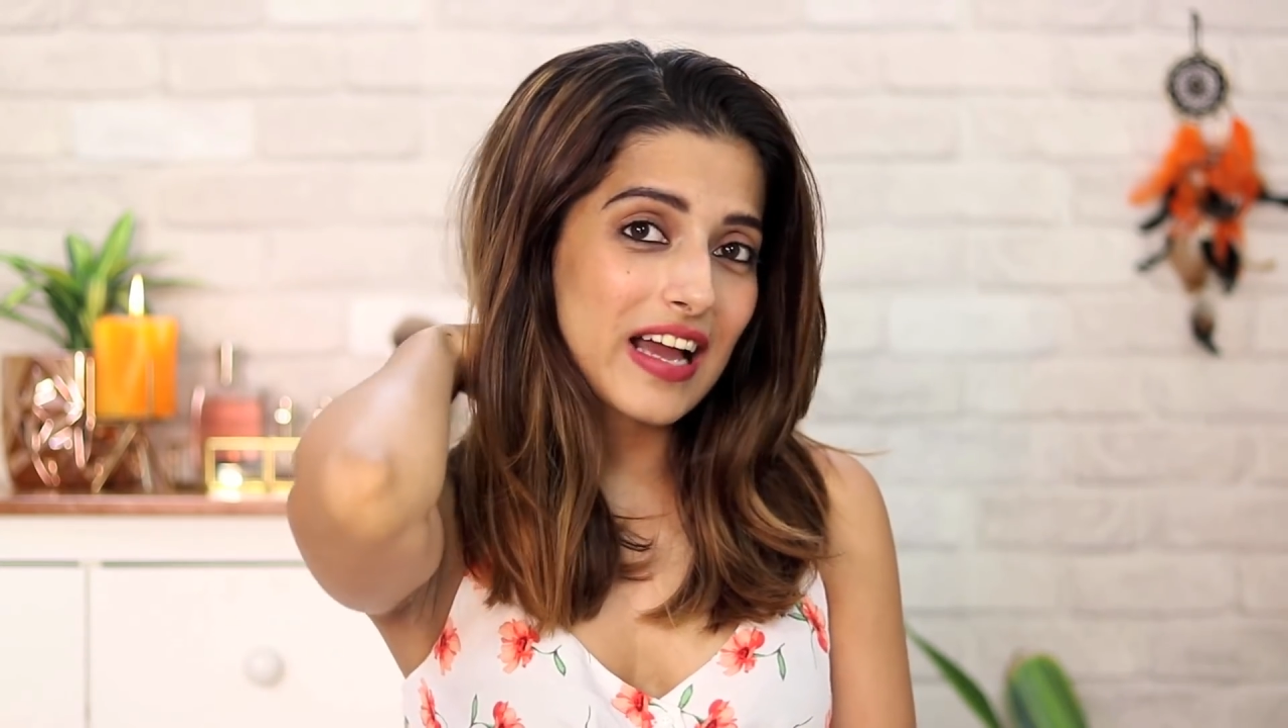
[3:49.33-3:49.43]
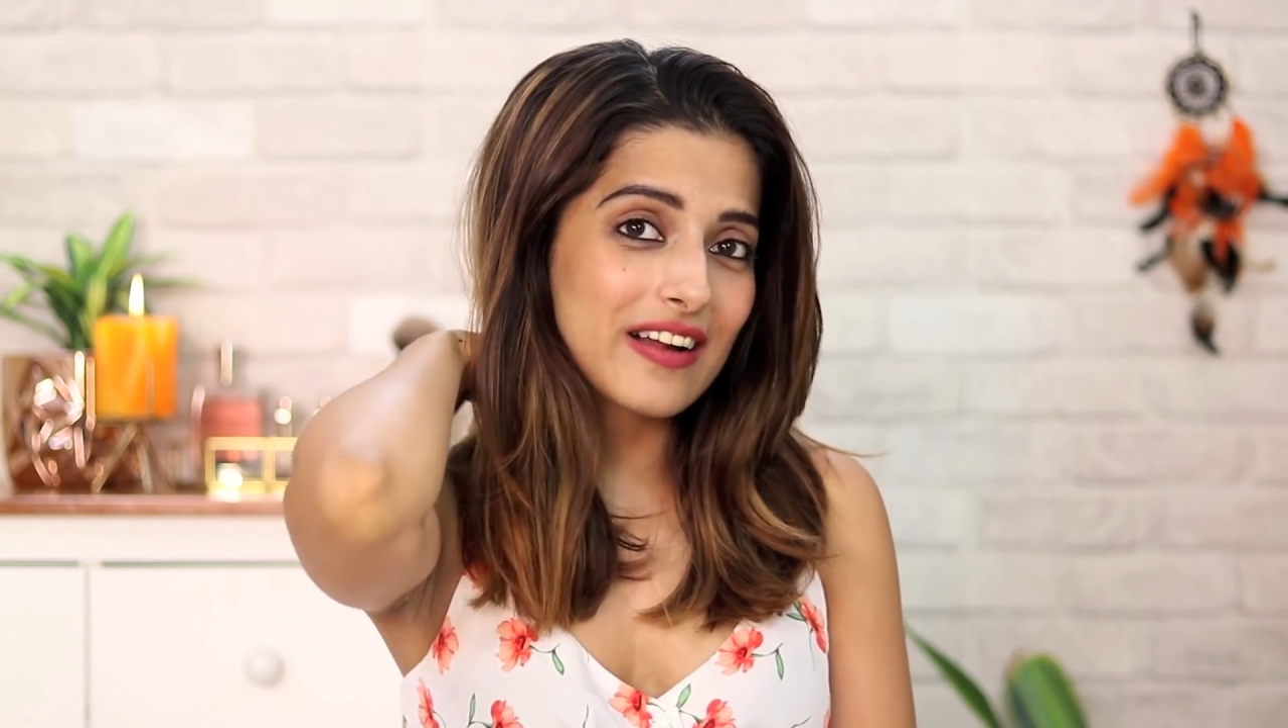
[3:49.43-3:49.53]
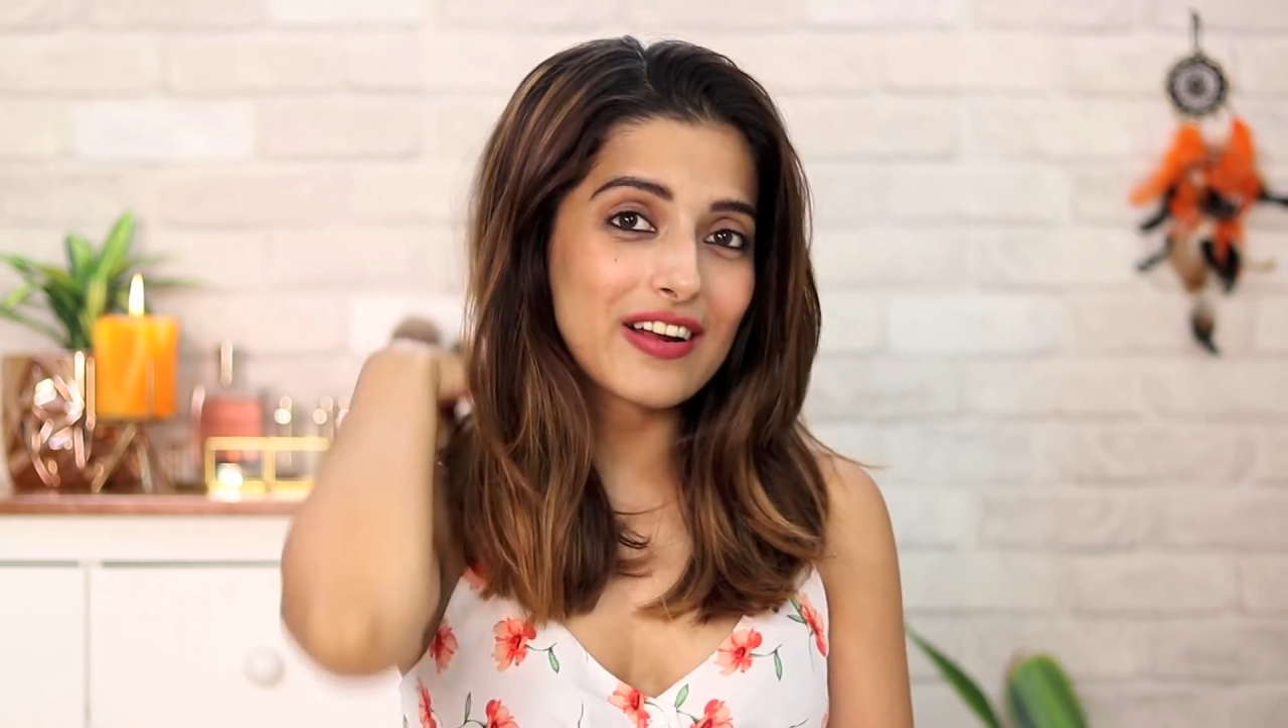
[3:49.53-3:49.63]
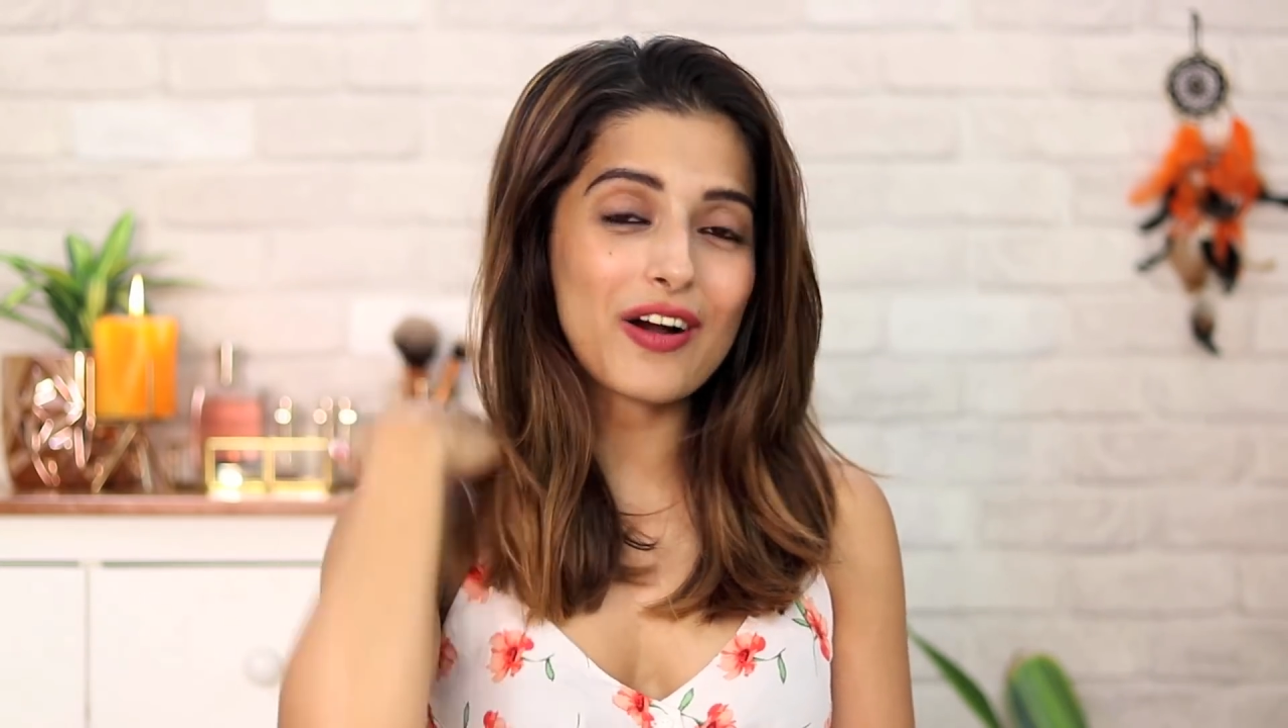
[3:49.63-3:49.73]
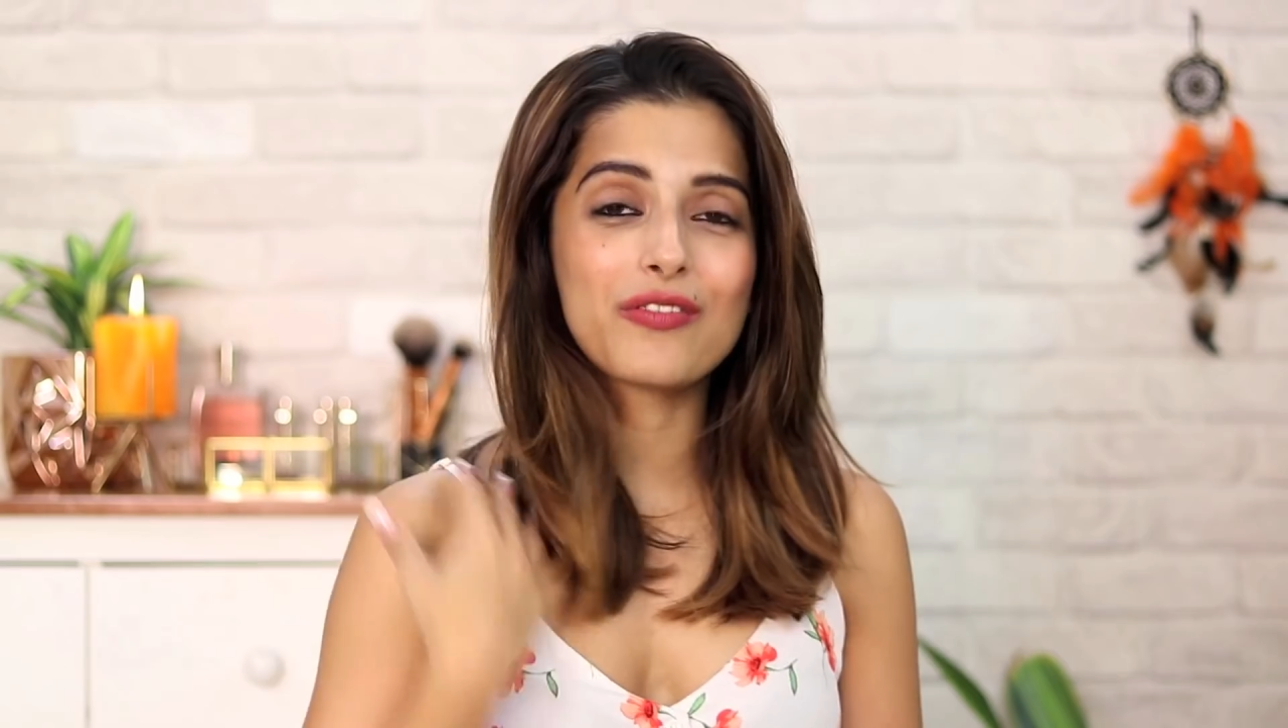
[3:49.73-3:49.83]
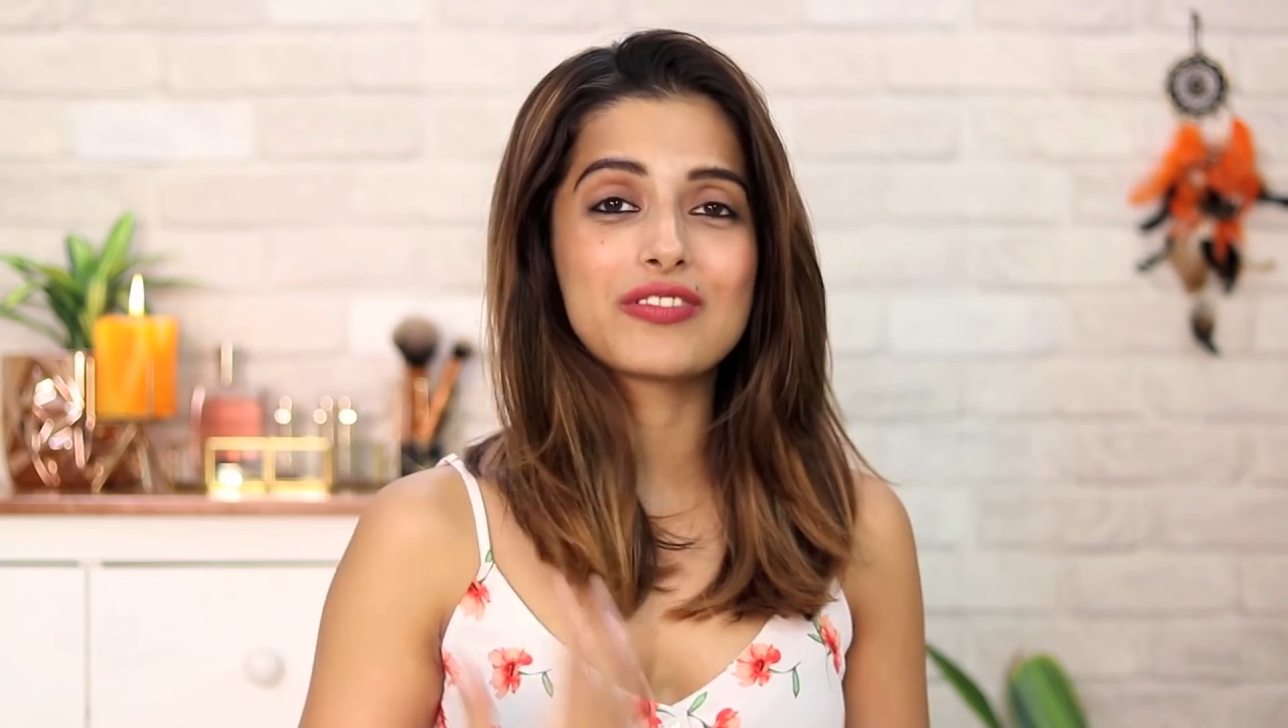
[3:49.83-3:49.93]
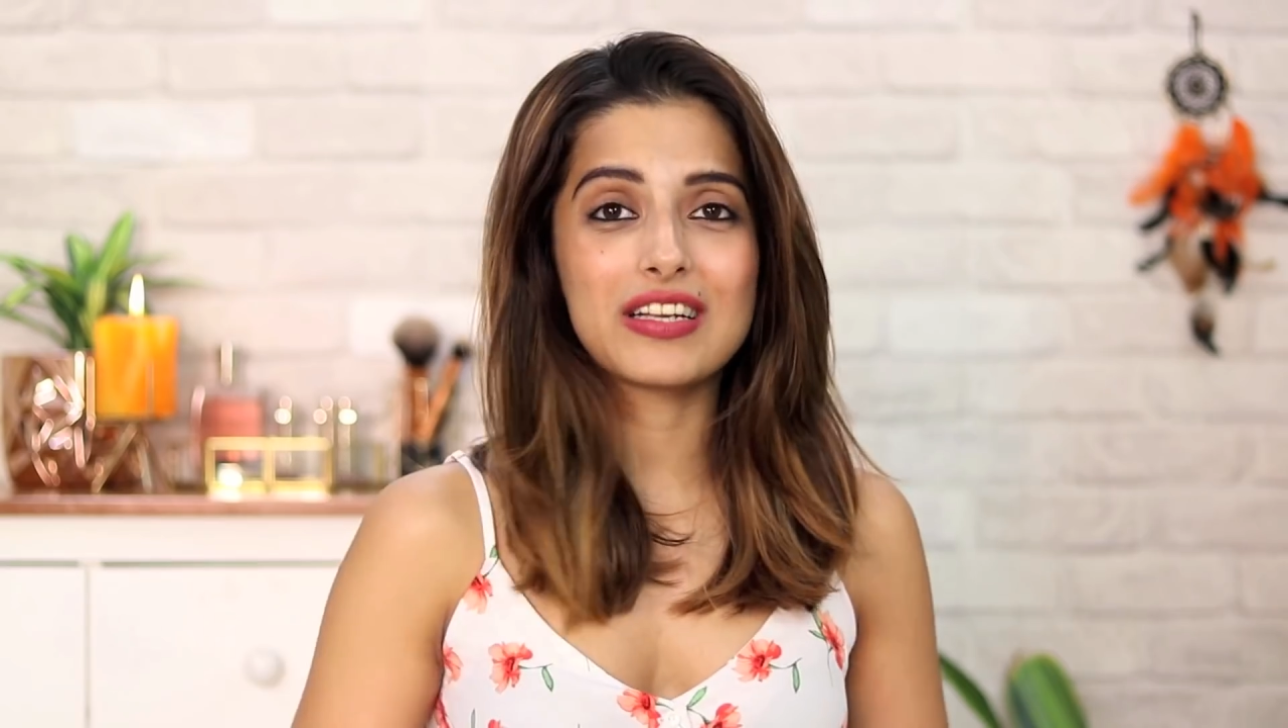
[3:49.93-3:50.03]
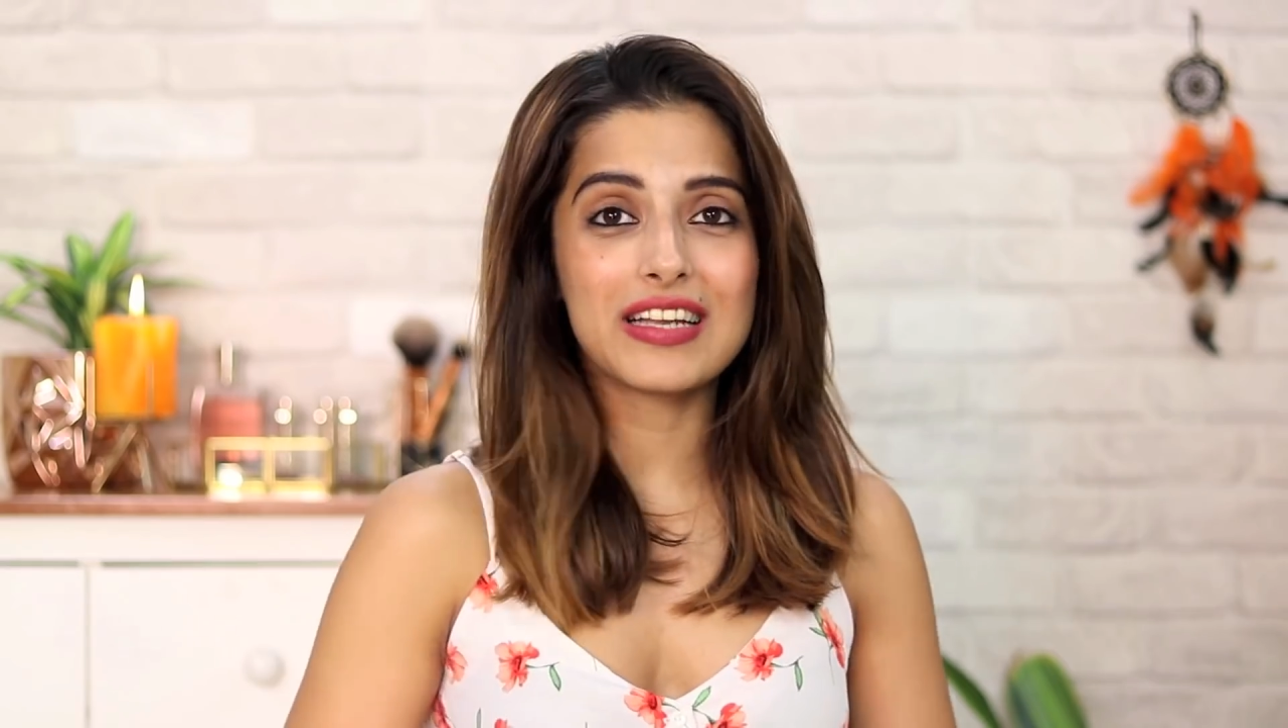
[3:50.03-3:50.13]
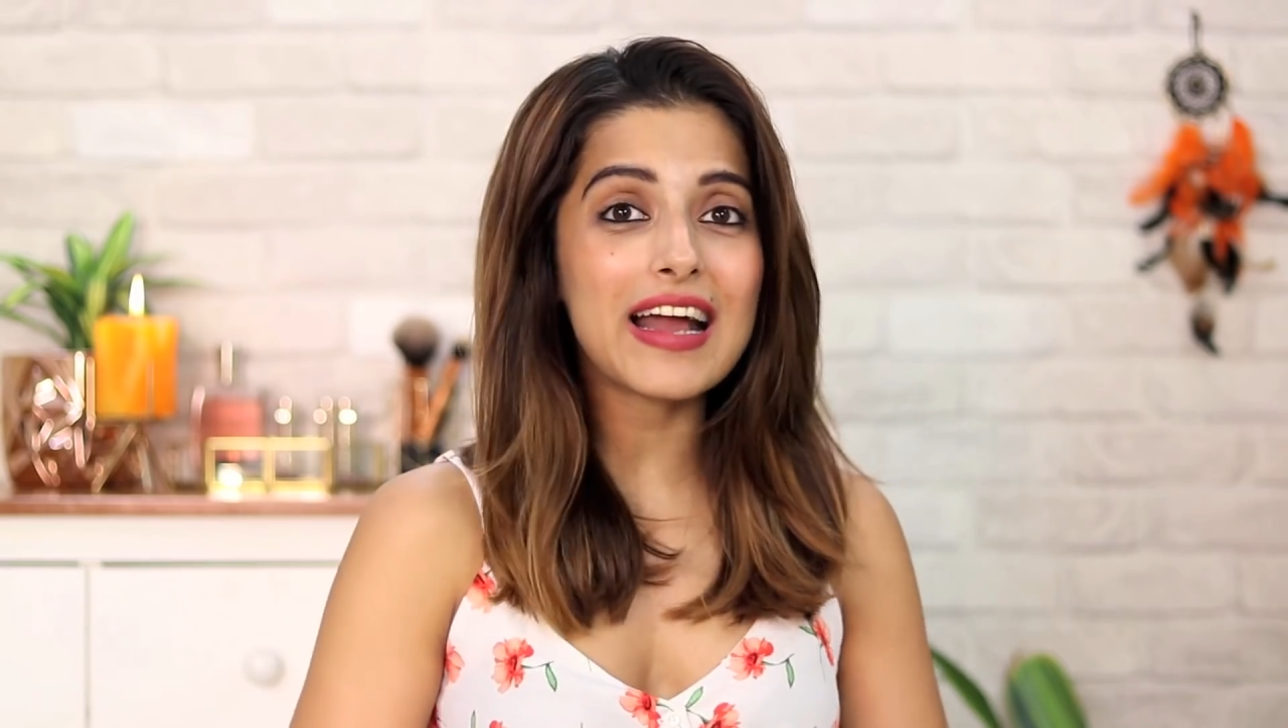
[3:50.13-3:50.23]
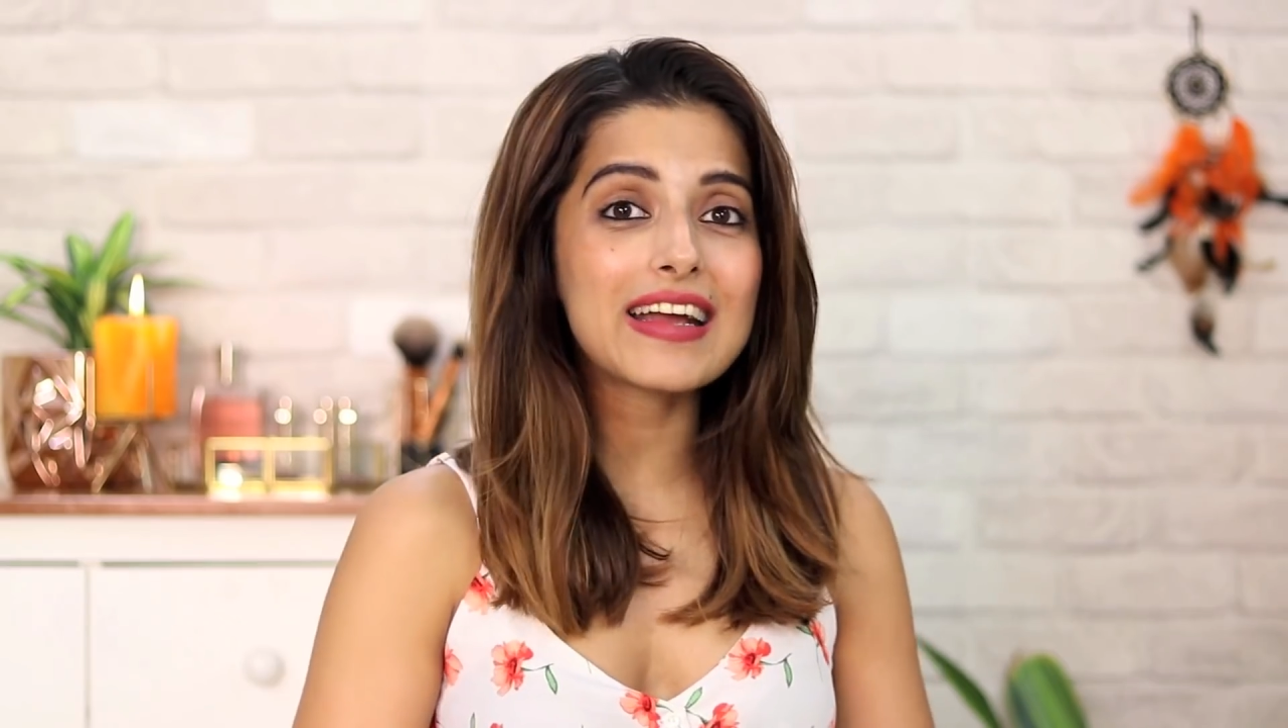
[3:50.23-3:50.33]
area of
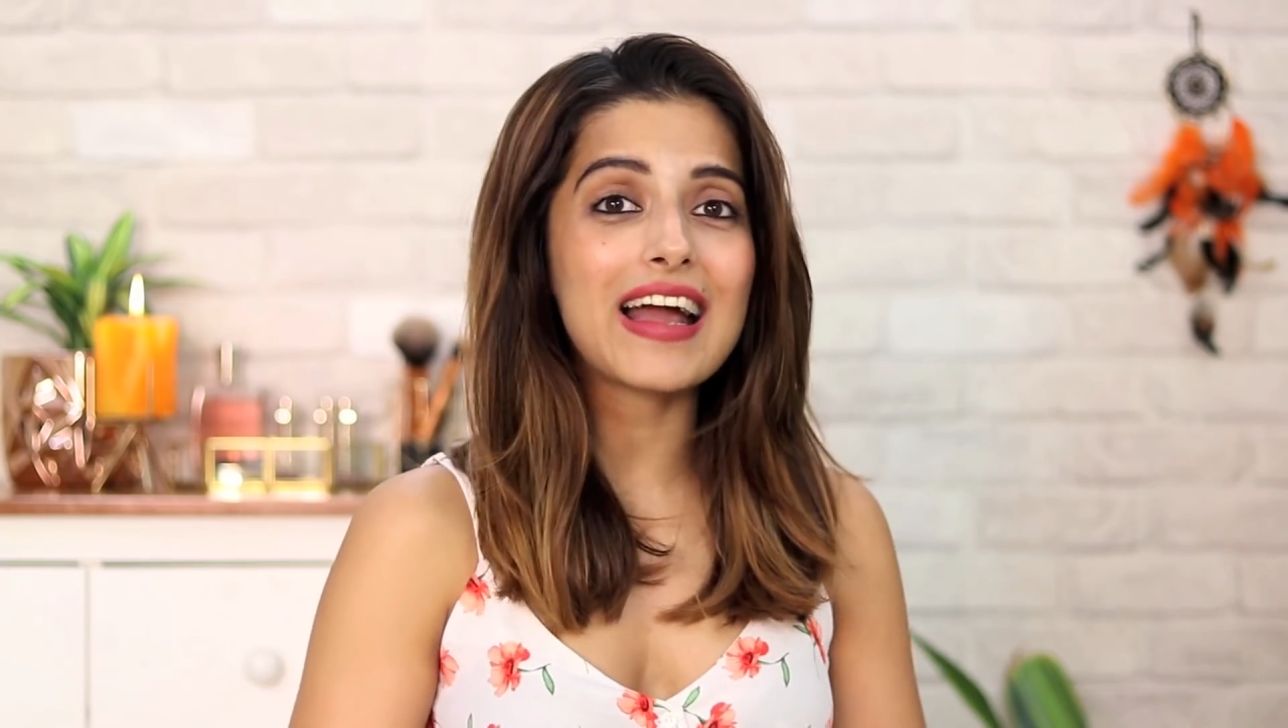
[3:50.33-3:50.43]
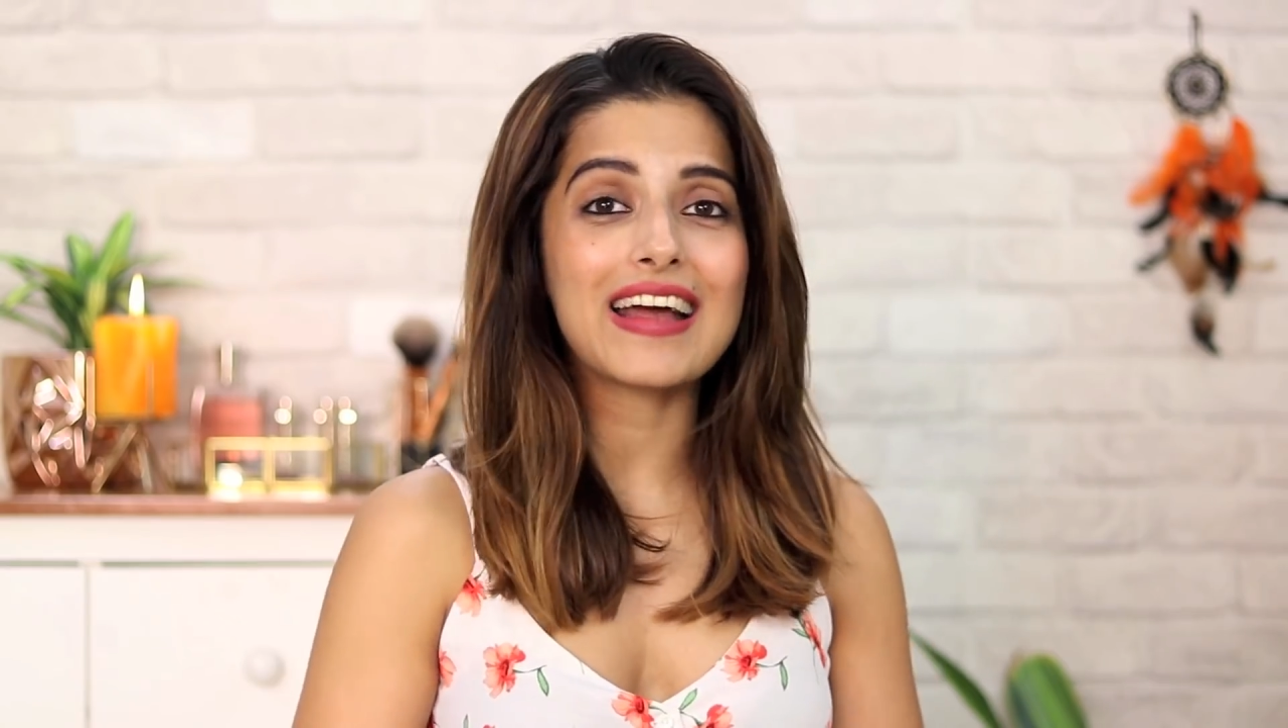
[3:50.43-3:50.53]
their neck,